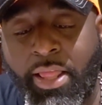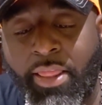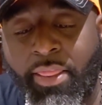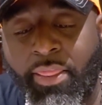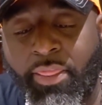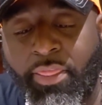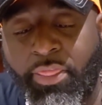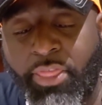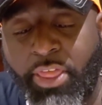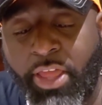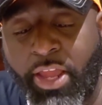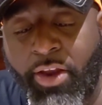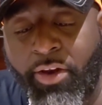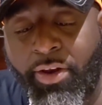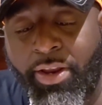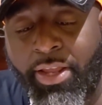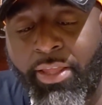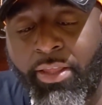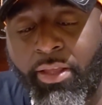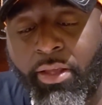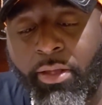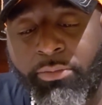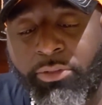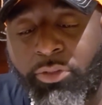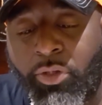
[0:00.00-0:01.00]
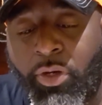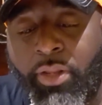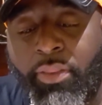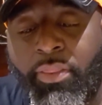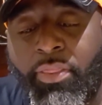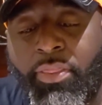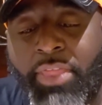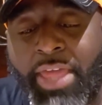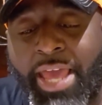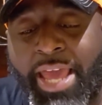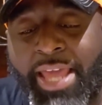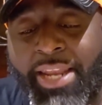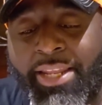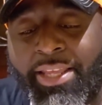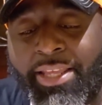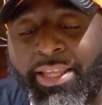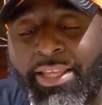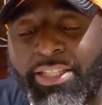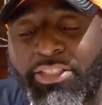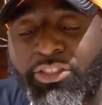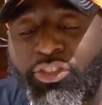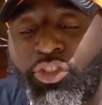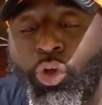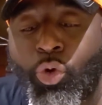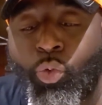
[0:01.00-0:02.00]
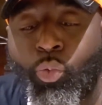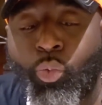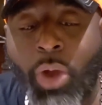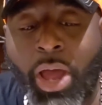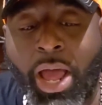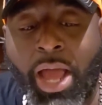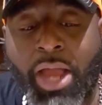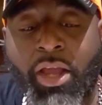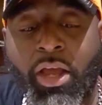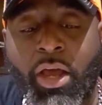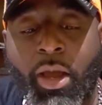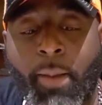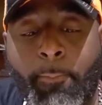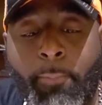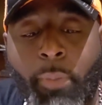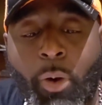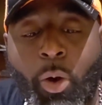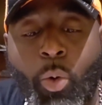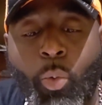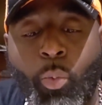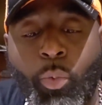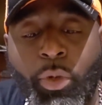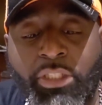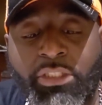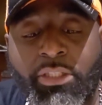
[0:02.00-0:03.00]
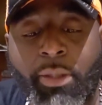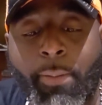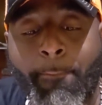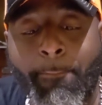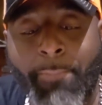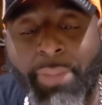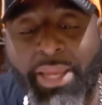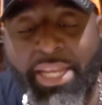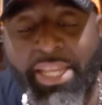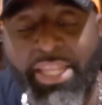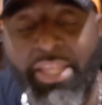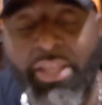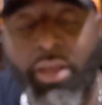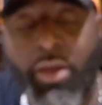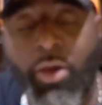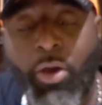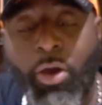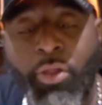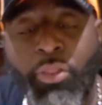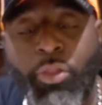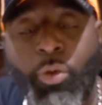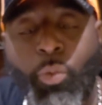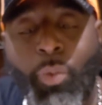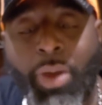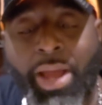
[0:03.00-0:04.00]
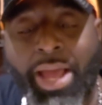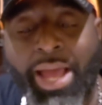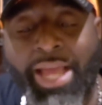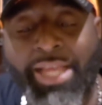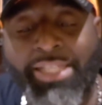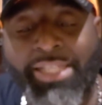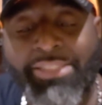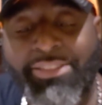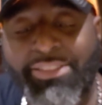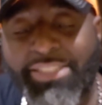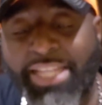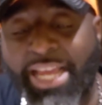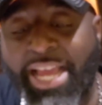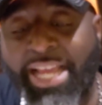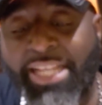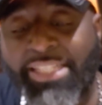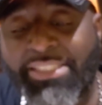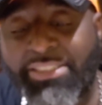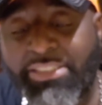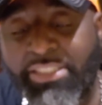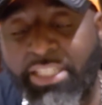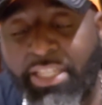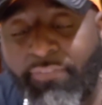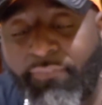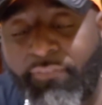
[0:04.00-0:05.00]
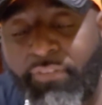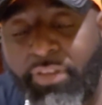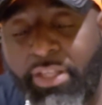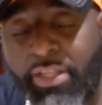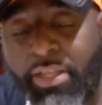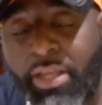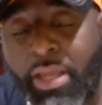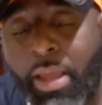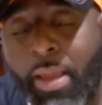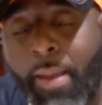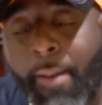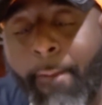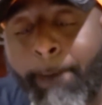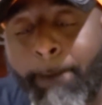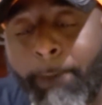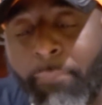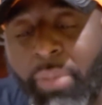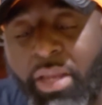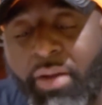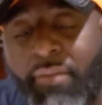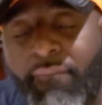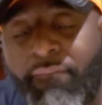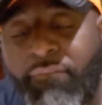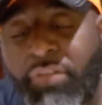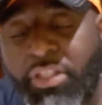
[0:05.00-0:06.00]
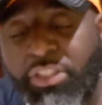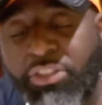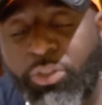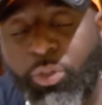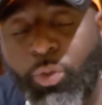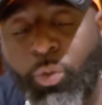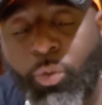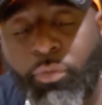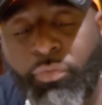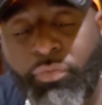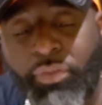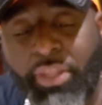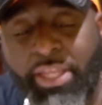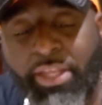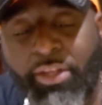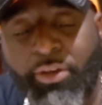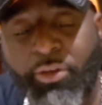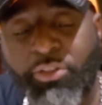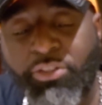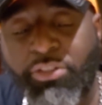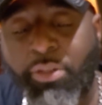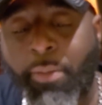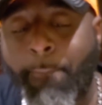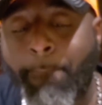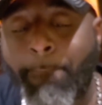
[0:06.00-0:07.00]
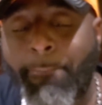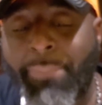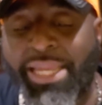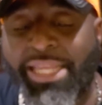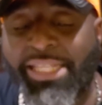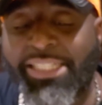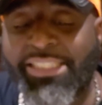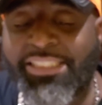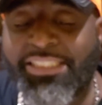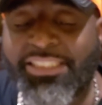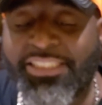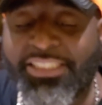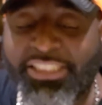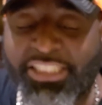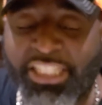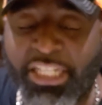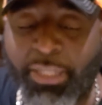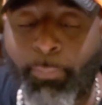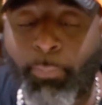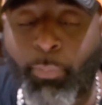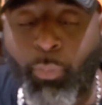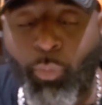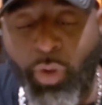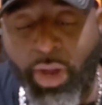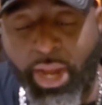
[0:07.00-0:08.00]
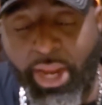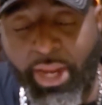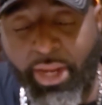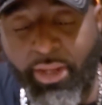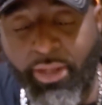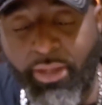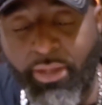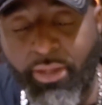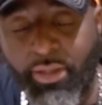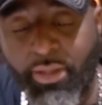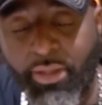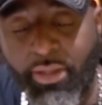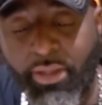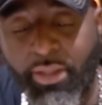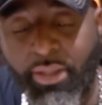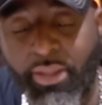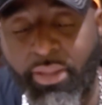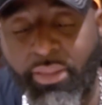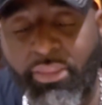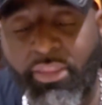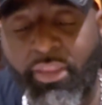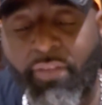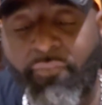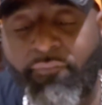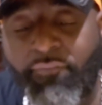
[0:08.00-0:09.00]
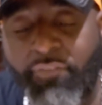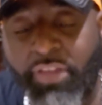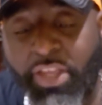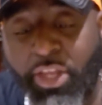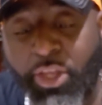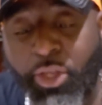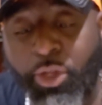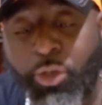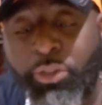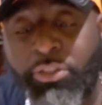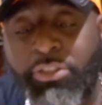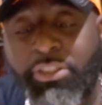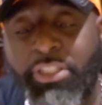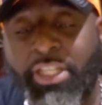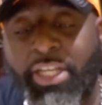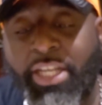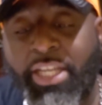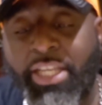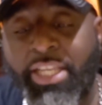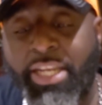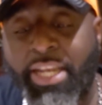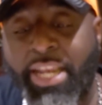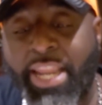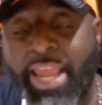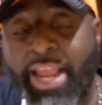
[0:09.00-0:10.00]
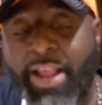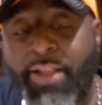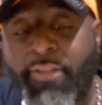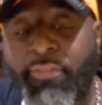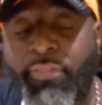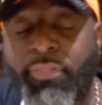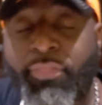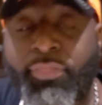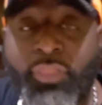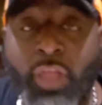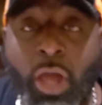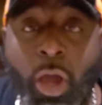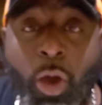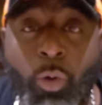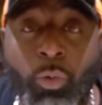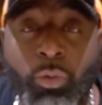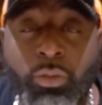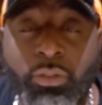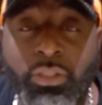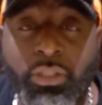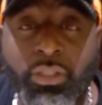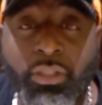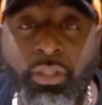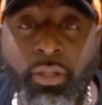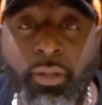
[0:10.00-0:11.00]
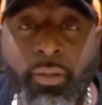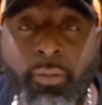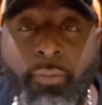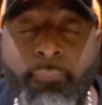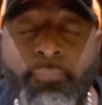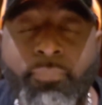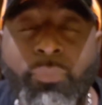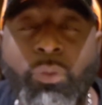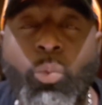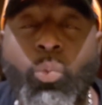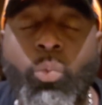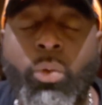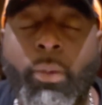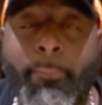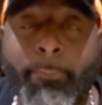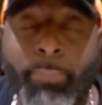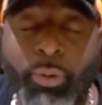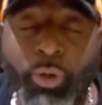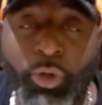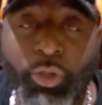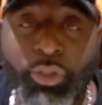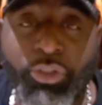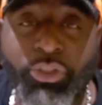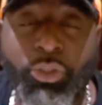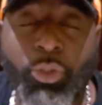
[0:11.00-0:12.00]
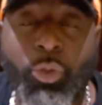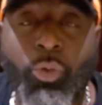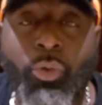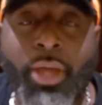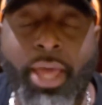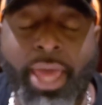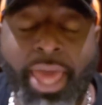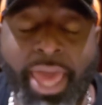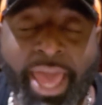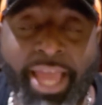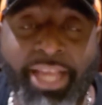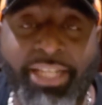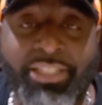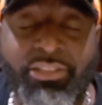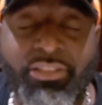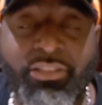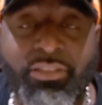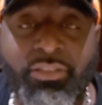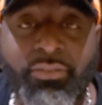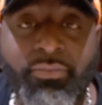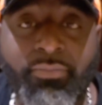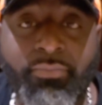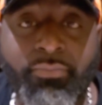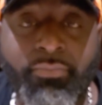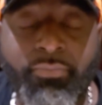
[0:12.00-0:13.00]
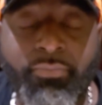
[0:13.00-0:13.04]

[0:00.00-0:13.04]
That is the rock upon which many otherwise scientific, metaphysical thinkers meet shipwreck, the failure to connect thought with personal action.